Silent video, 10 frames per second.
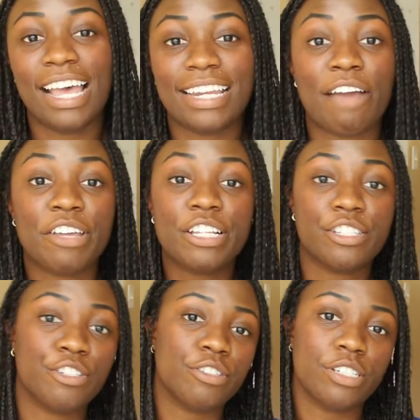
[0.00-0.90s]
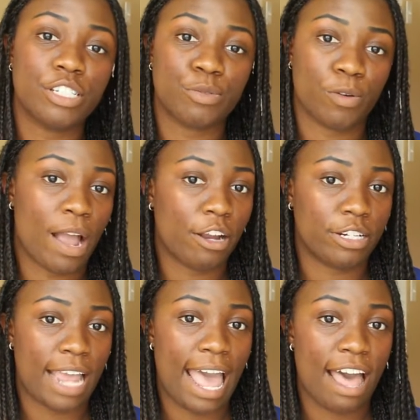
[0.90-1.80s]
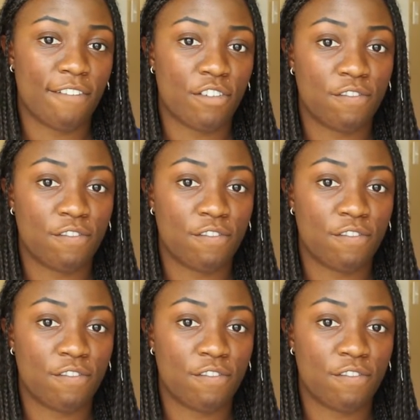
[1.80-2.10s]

Now each student is required to have